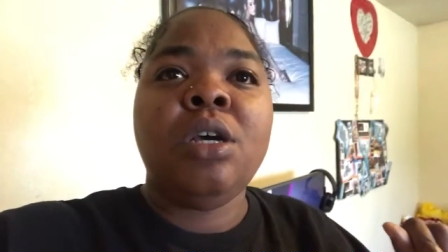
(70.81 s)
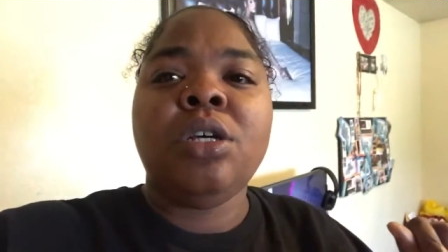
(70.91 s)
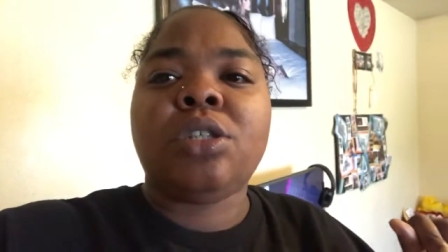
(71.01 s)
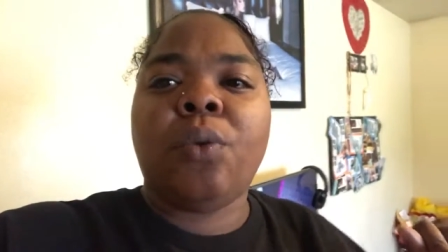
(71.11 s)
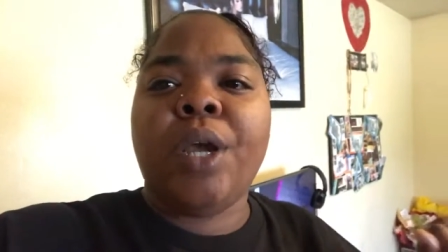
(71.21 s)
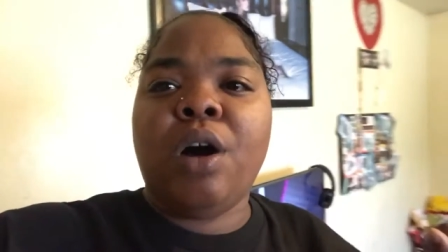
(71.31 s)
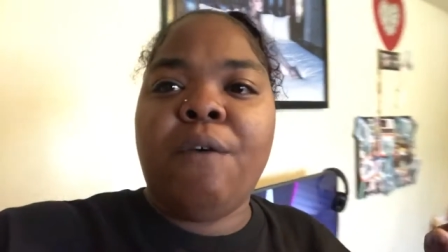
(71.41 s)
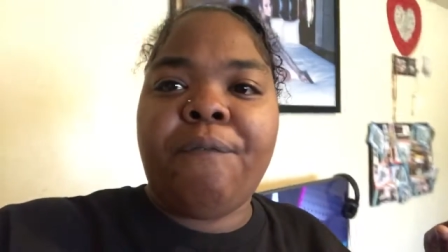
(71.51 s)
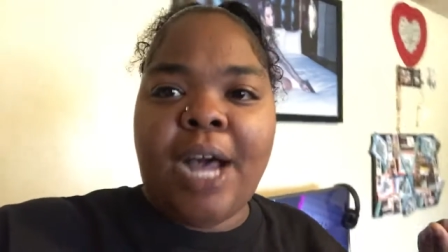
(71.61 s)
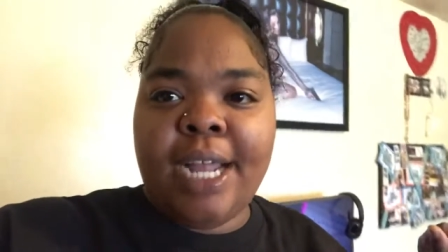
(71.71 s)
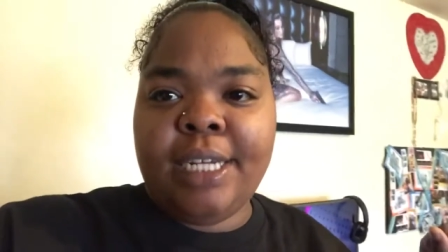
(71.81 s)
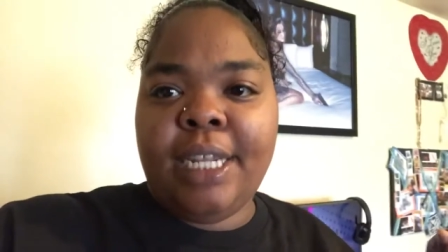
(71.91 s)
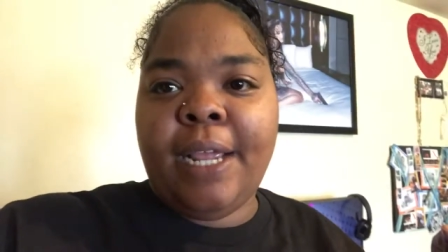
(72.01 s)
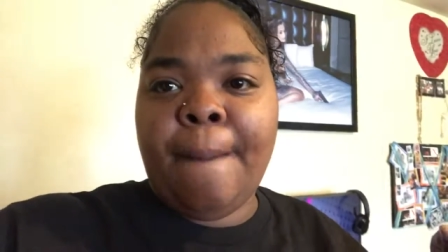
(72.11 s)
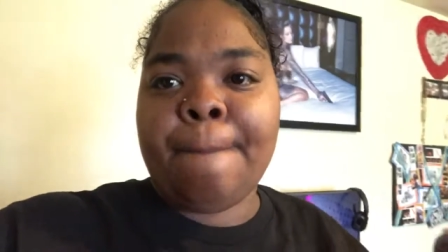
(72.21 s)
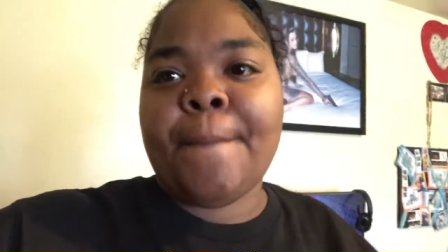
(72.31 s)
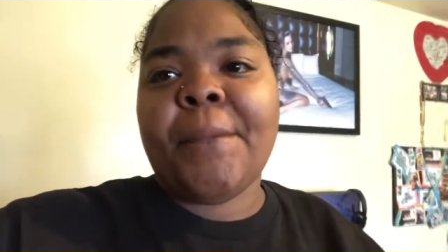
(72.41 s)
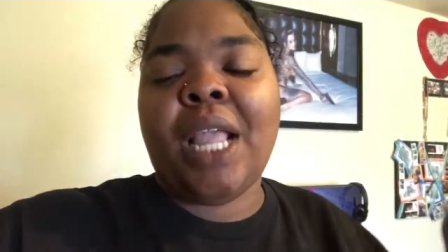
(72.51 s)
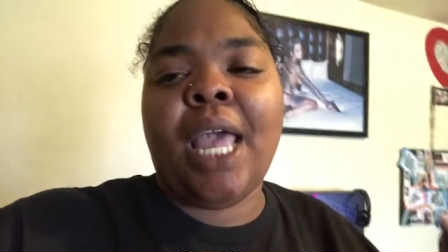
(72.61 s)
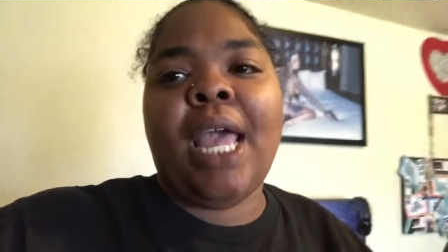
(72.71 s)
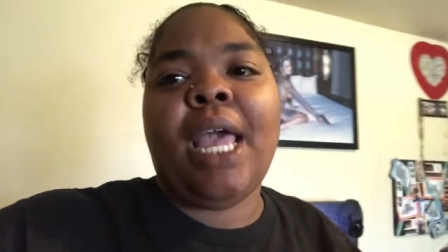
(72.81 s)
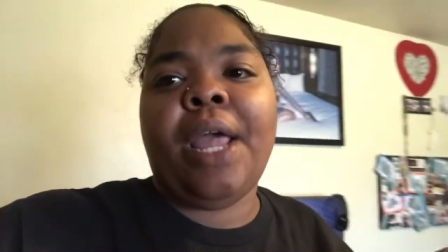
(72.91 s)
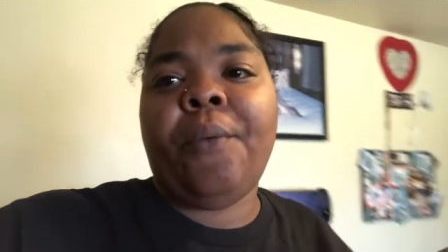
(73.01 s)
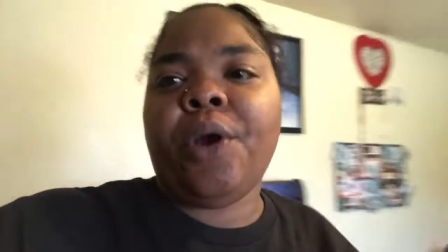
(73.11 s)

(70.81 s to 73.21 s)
so we gonna find it and